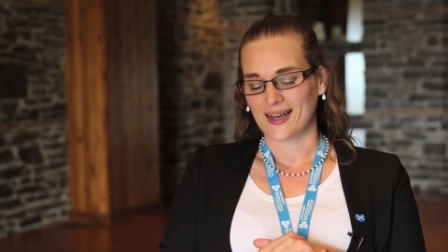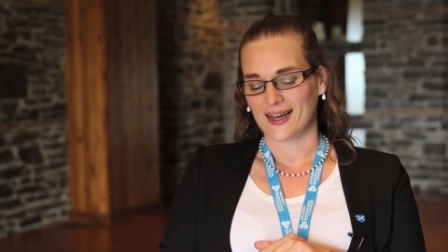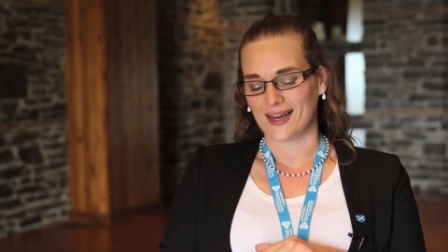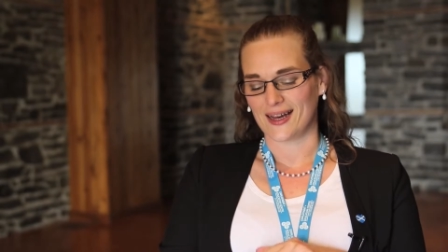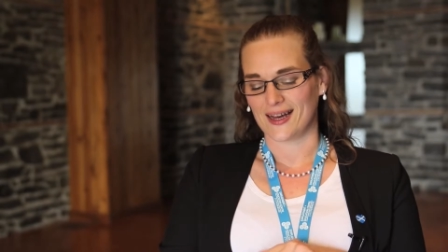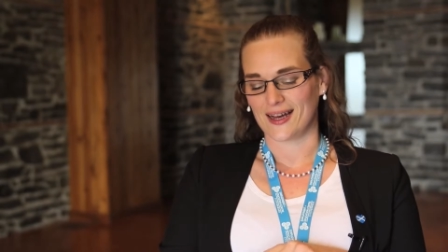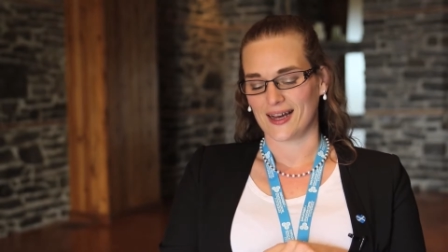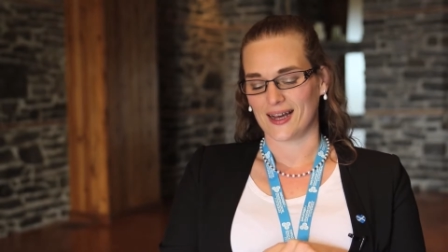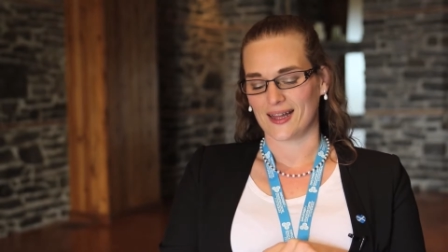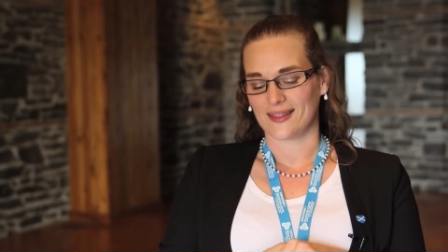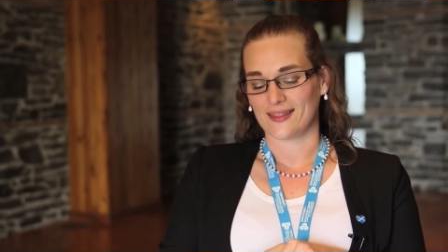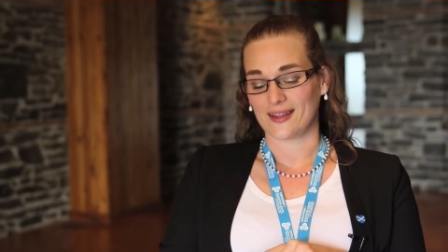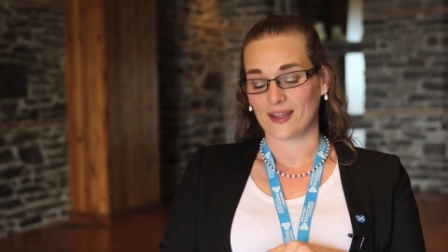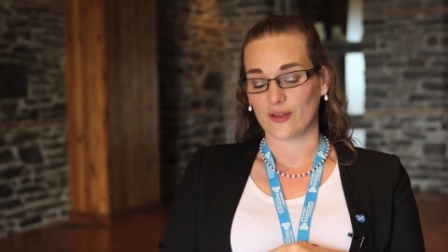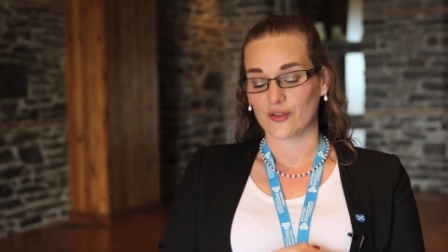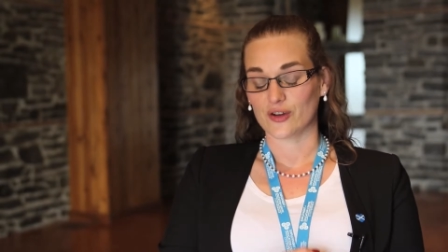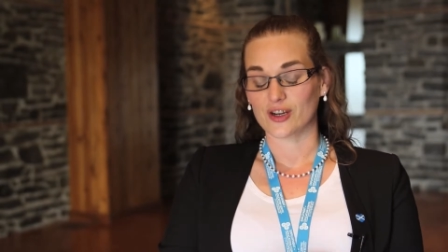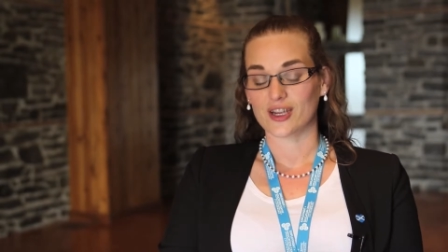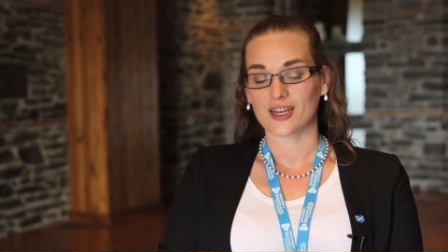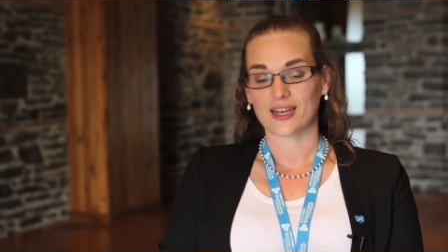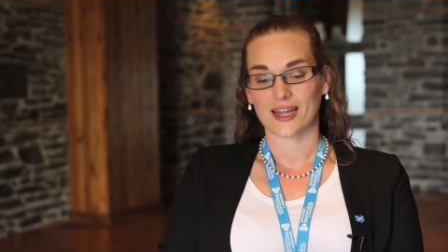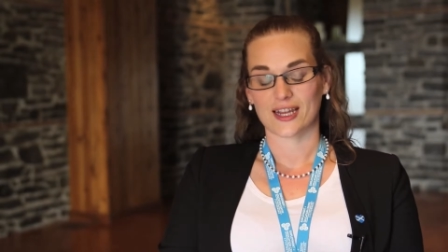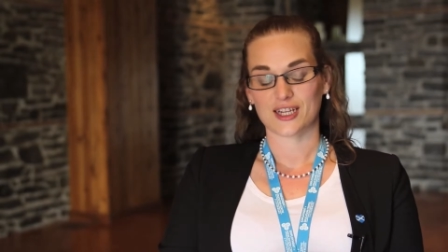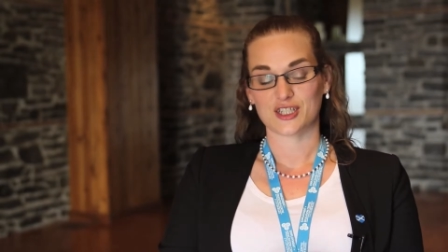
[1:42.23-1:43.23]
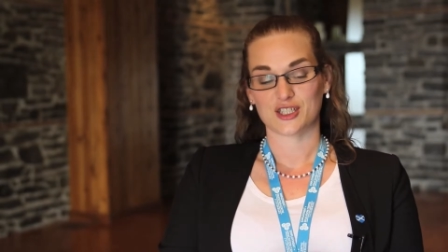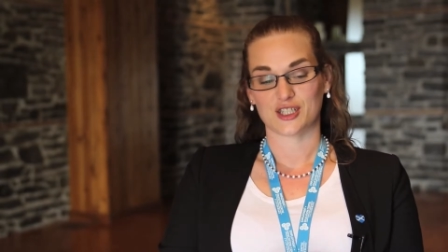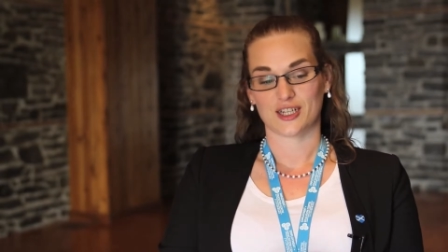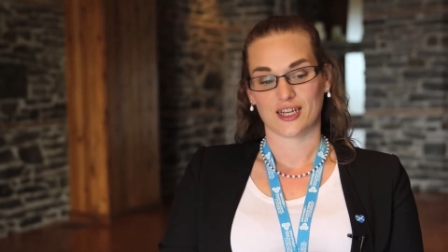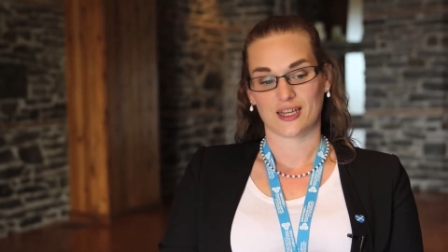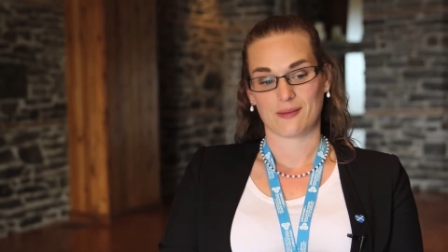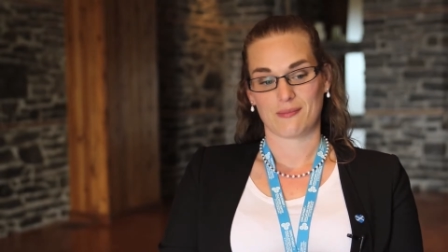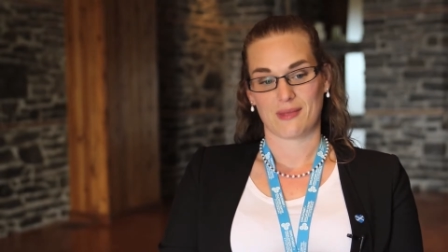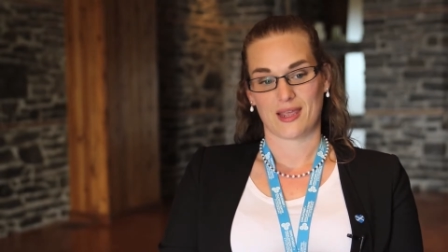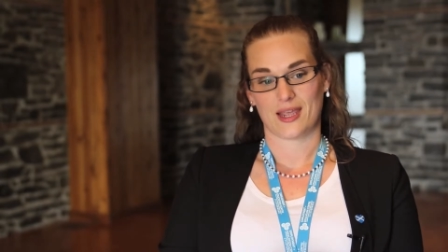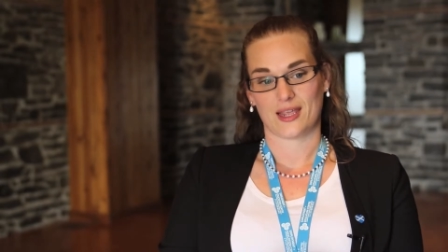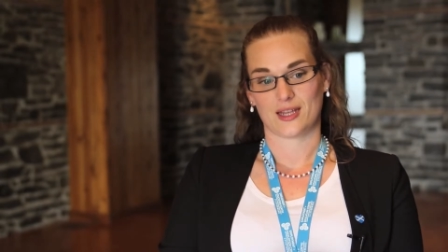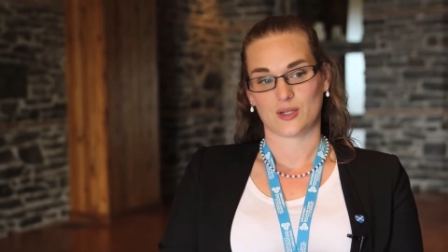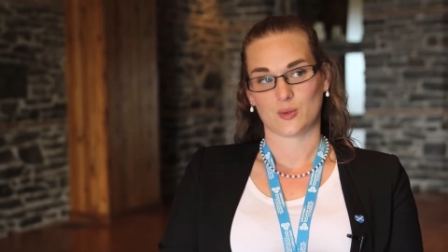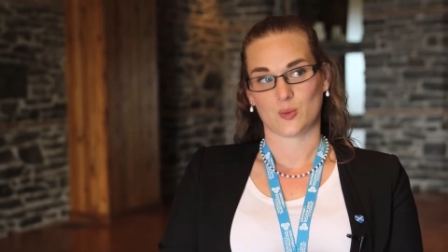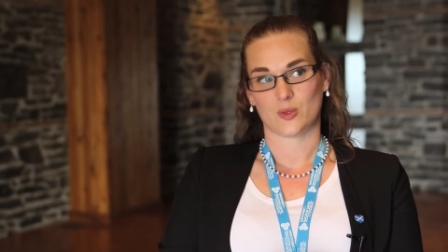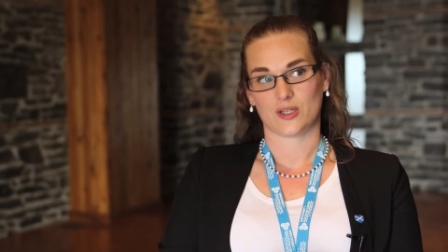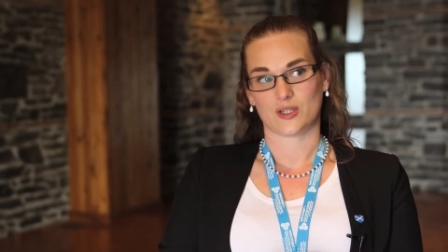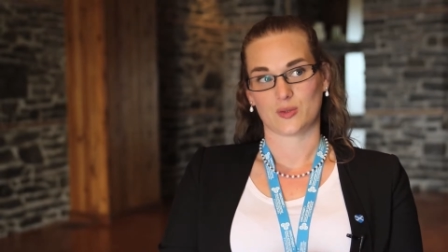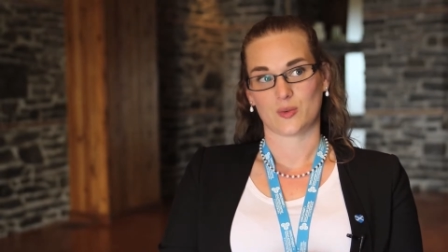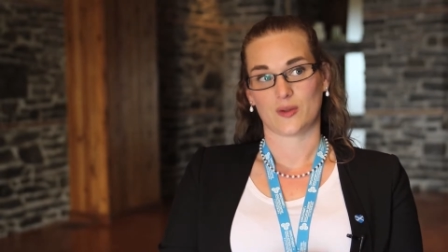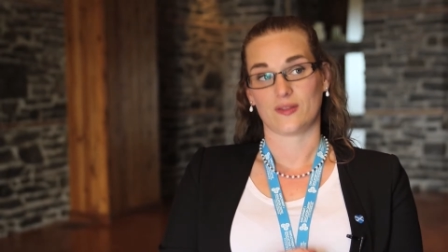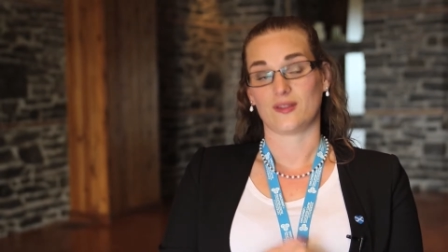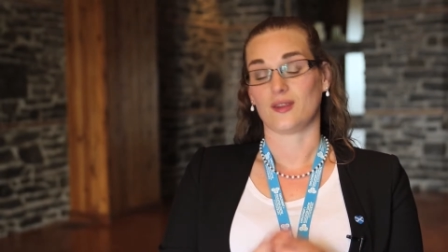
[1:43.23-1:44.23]
And the other connection I made
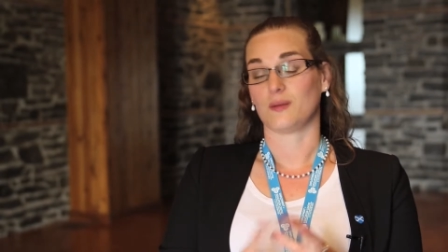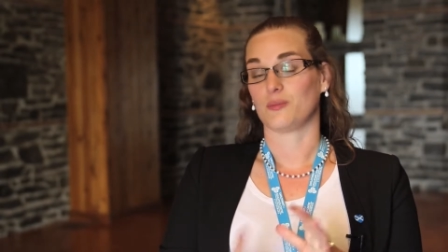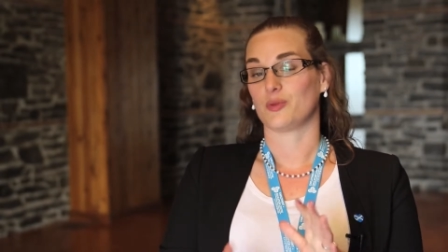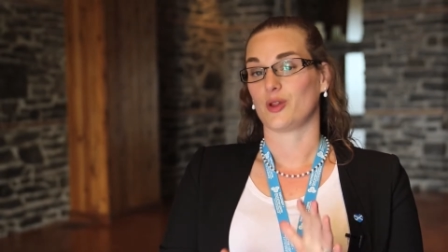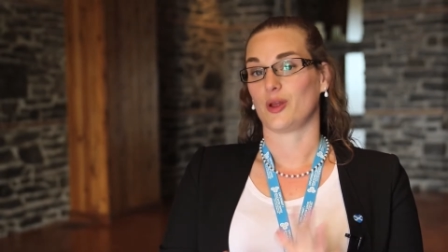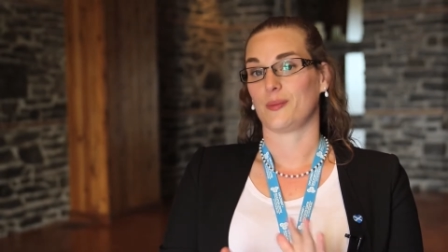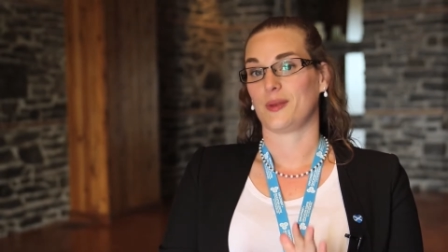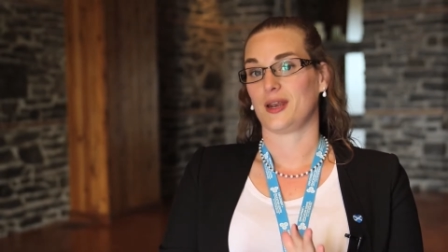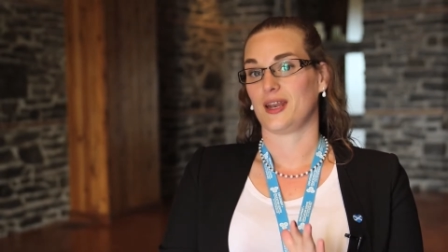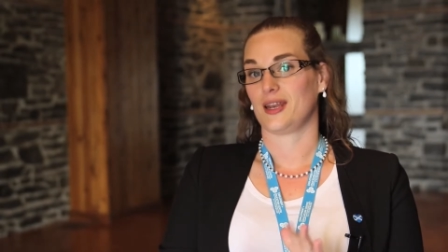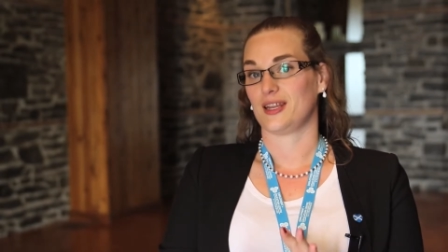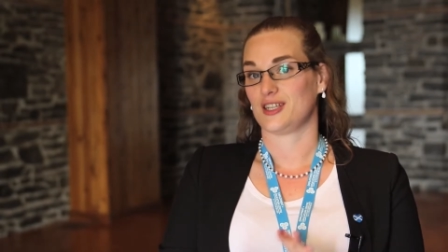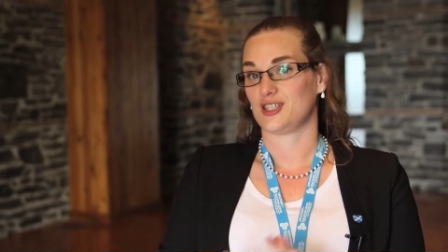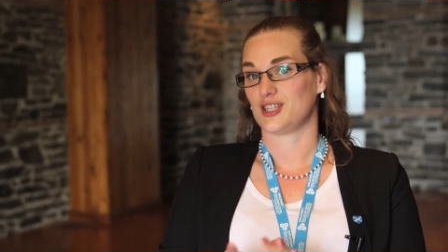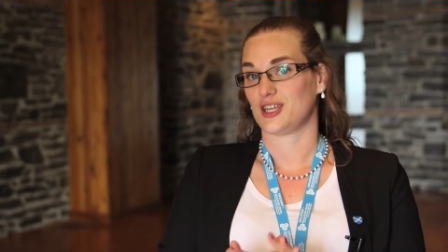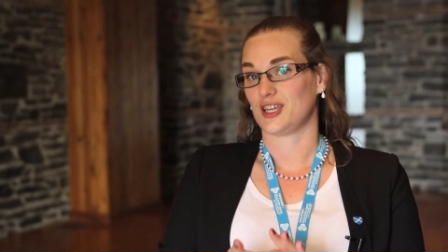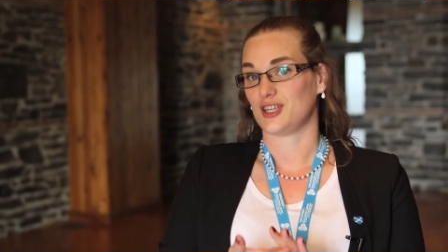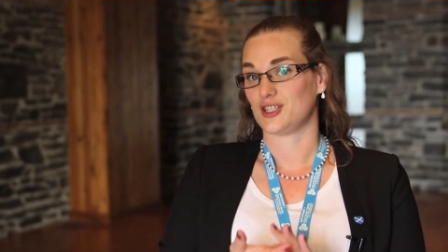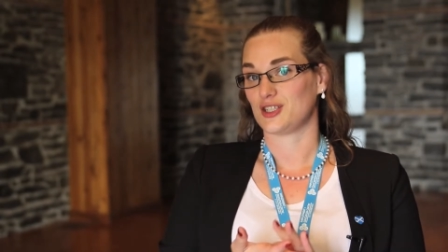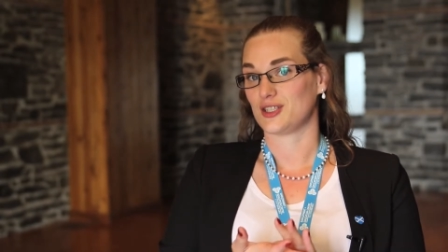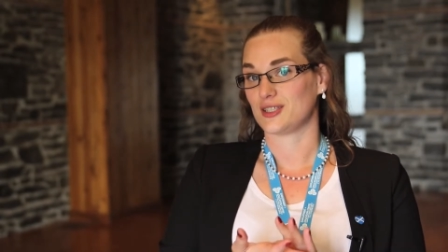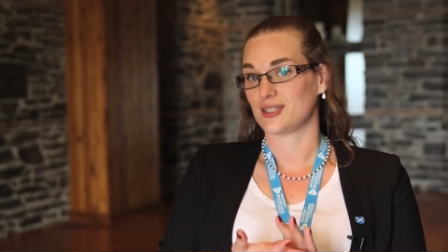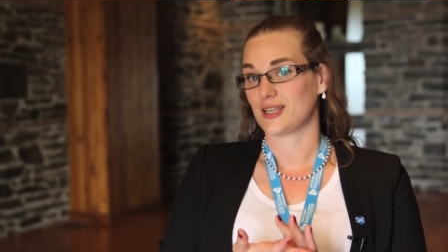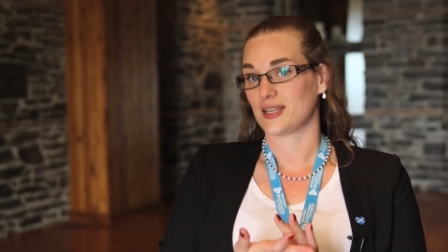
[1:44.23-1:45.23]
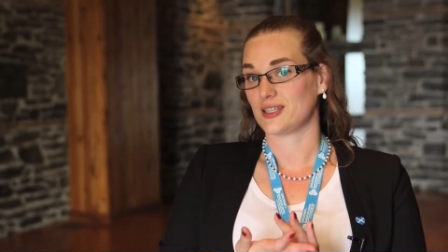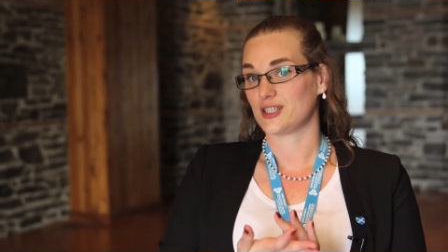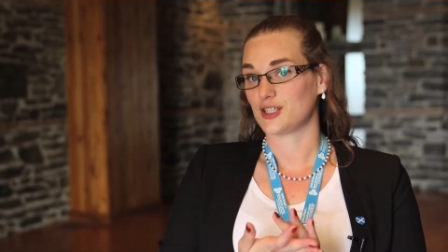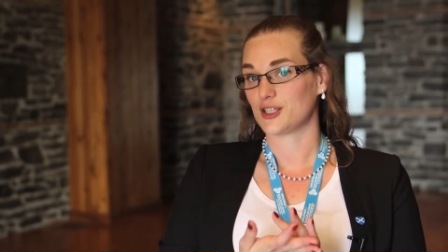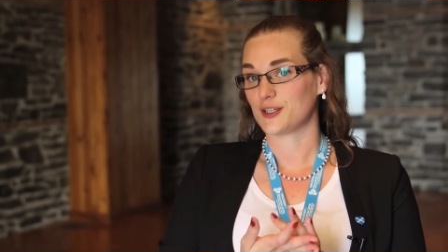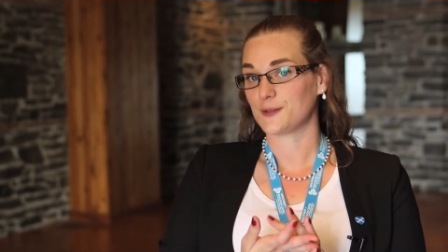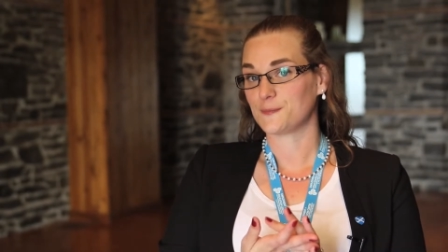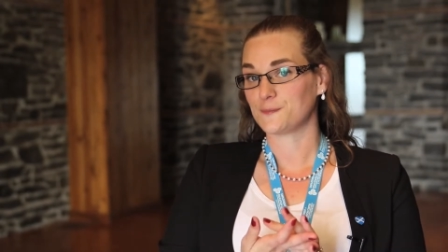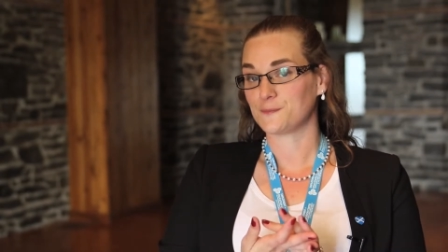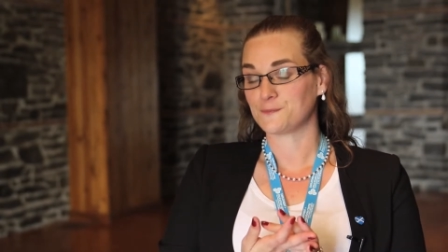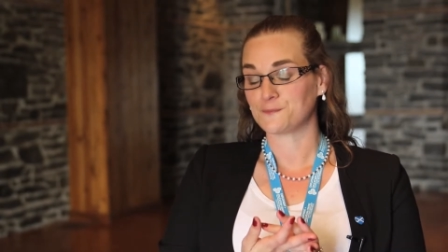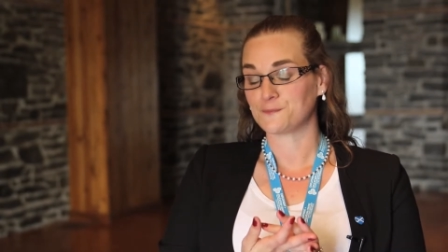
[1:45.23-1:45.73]
was with the Employment and Education Centre.